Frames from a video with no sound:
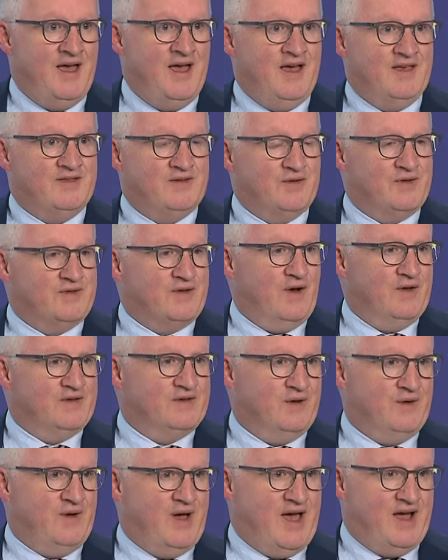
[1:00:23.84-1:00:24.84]
So there's
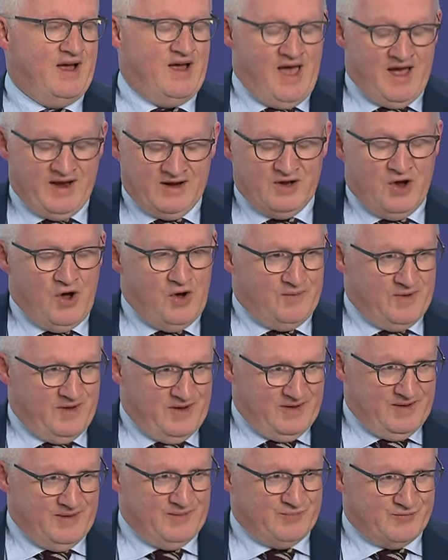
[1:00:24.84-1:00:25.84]
also a
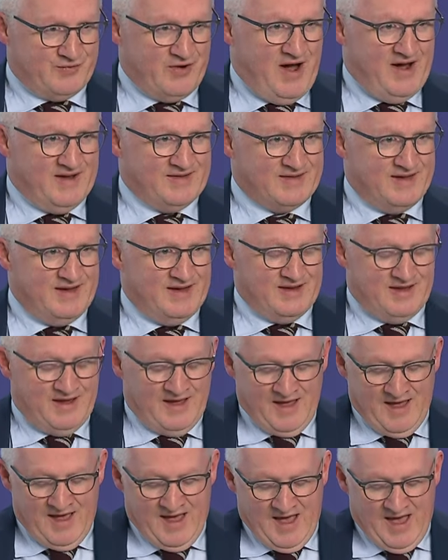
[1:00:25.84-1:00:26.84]
global pricing
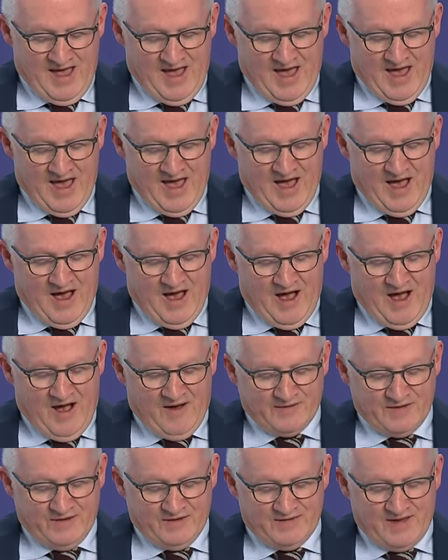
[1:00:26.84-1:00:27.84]

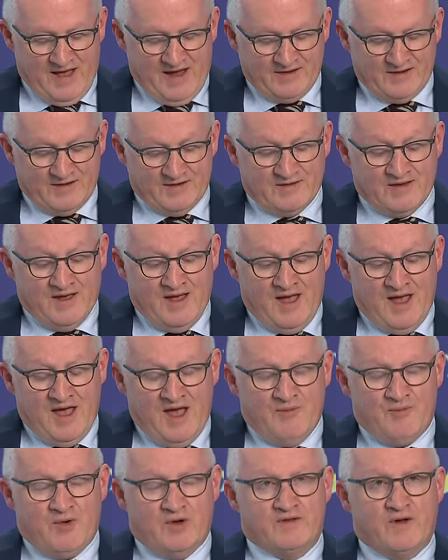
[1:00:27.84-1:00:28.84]
of those sectors.
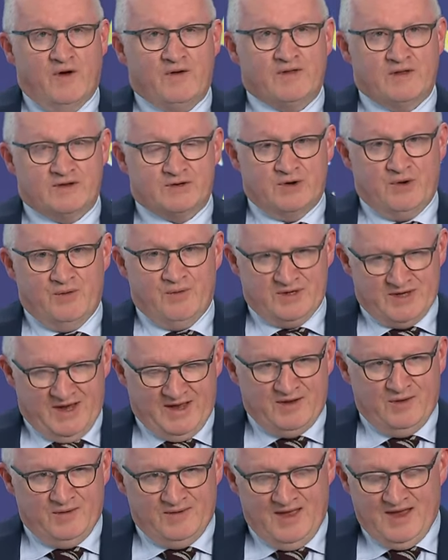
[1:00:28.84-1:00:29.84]
But what's also true, which I
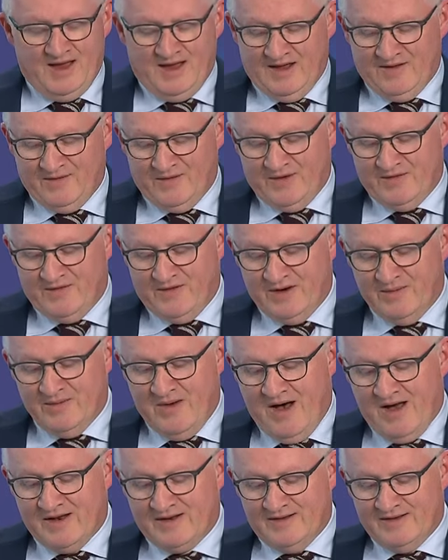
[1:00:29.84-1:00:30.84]
do think is for the
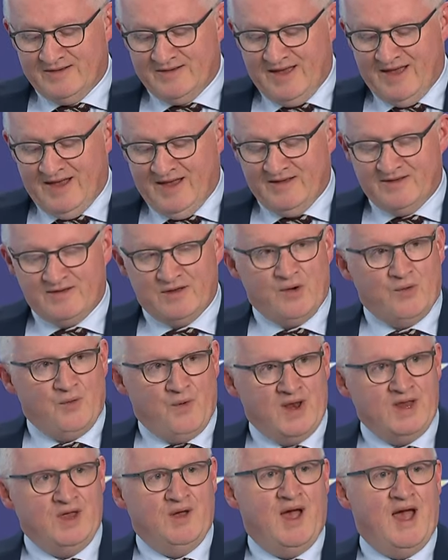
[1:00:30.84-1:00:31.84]
models, is
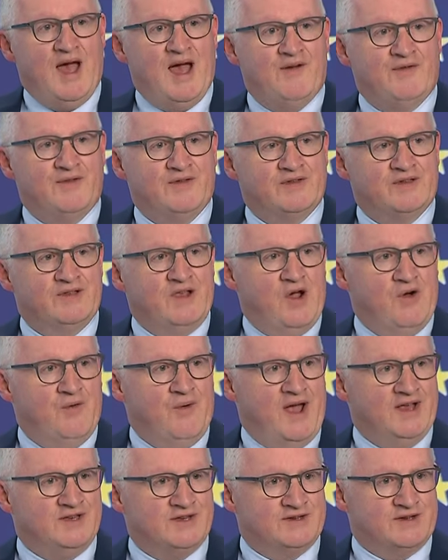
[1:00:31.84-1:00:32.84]
when you have slow
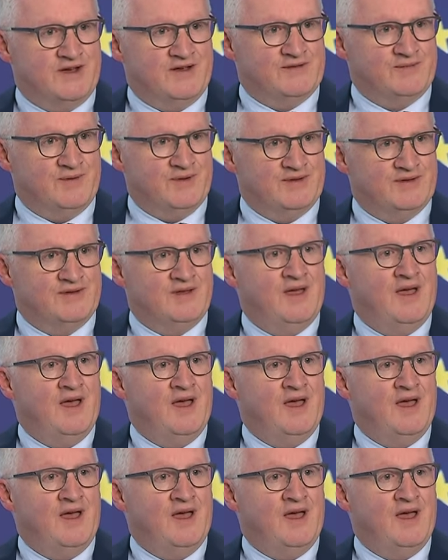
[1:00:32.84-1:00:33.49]
wage adjustment,